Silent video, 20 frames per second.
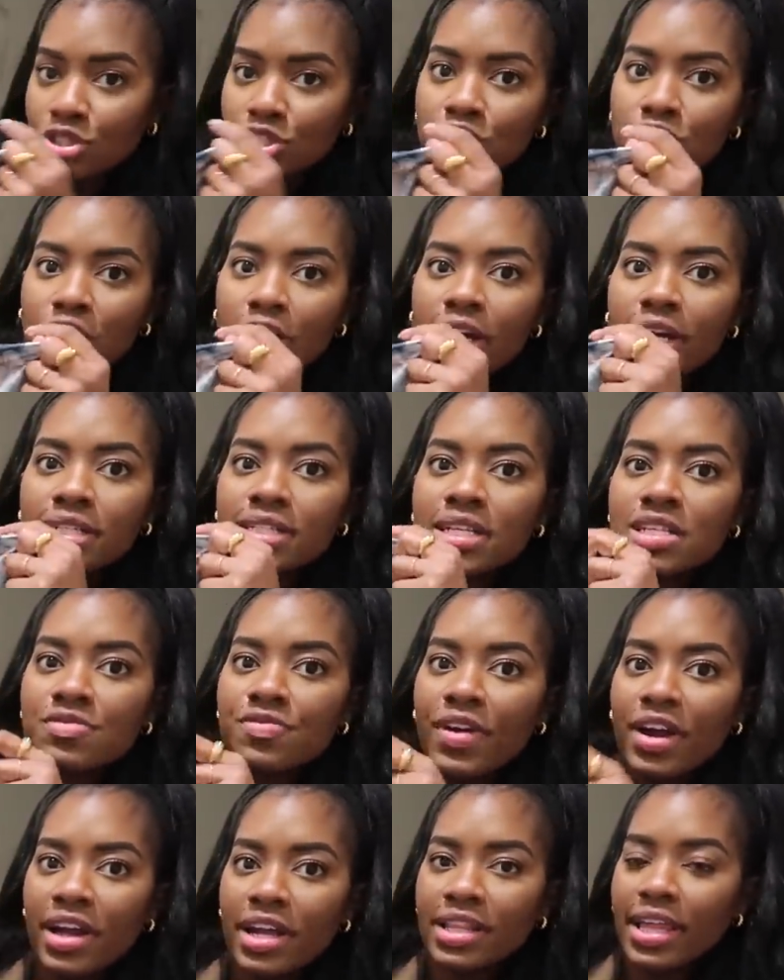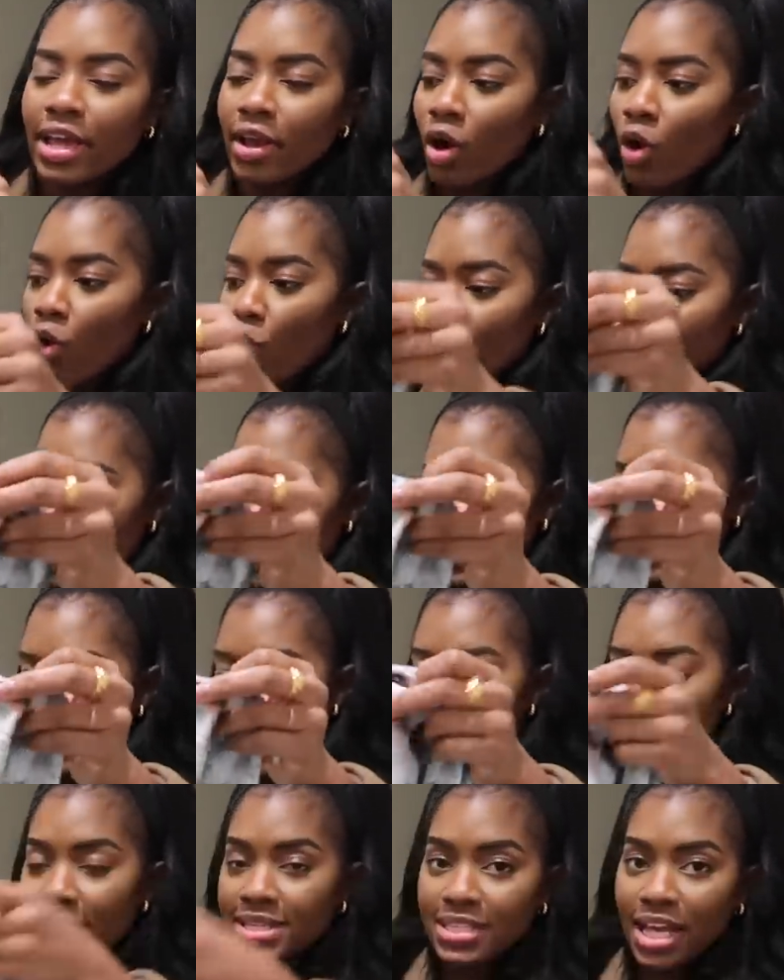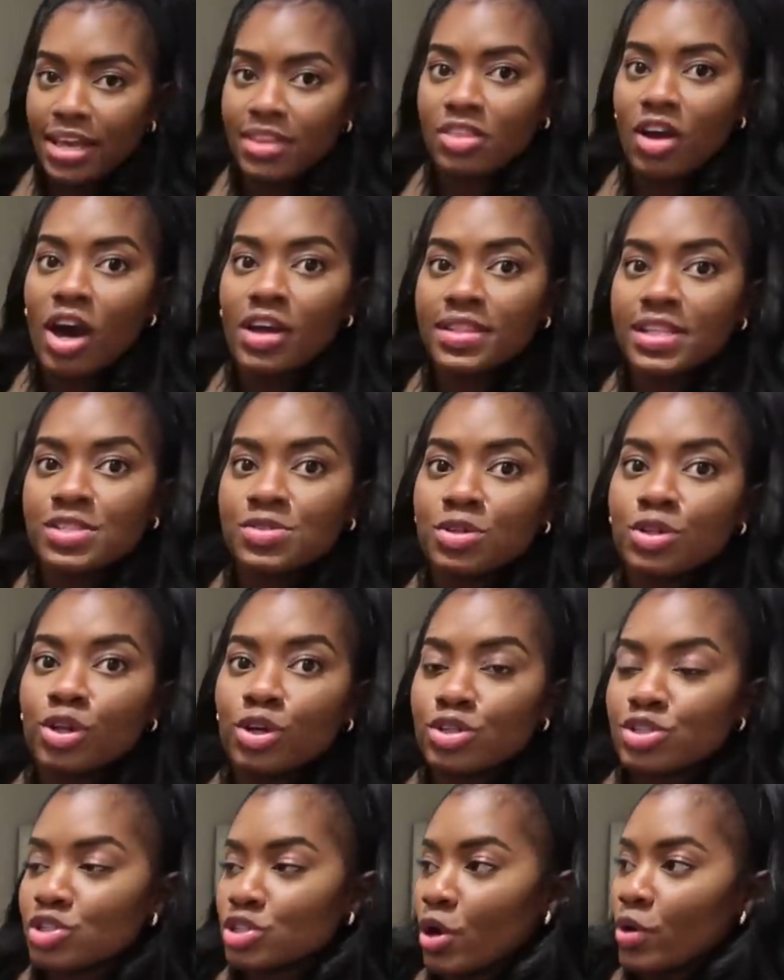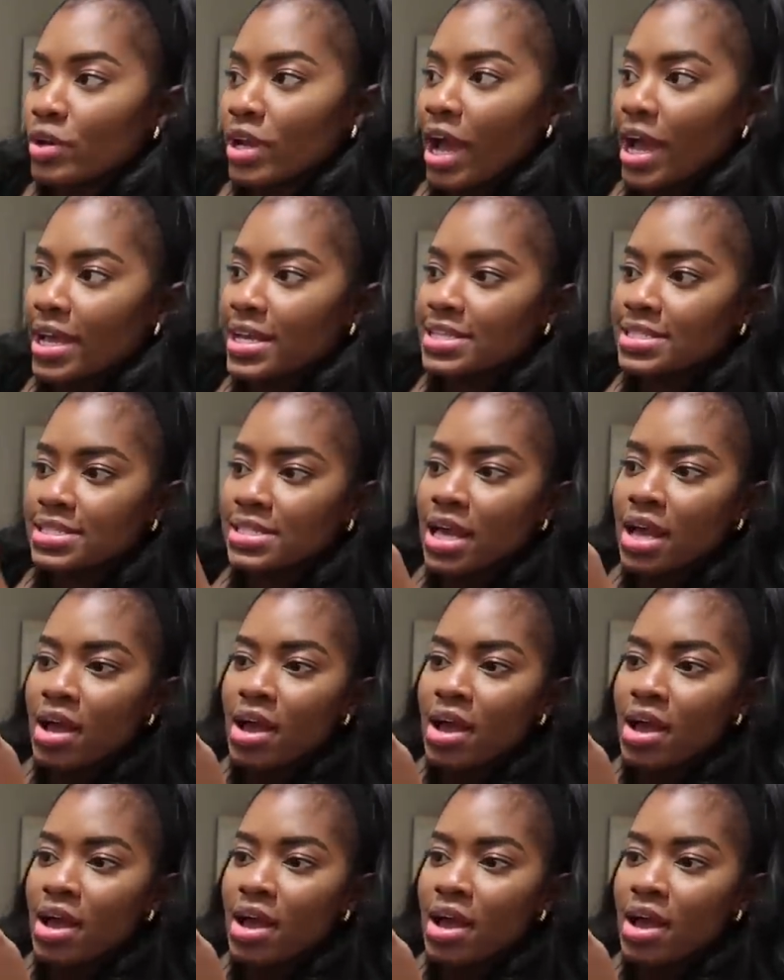shirt. It's very like oversized. I thought this would look so nice.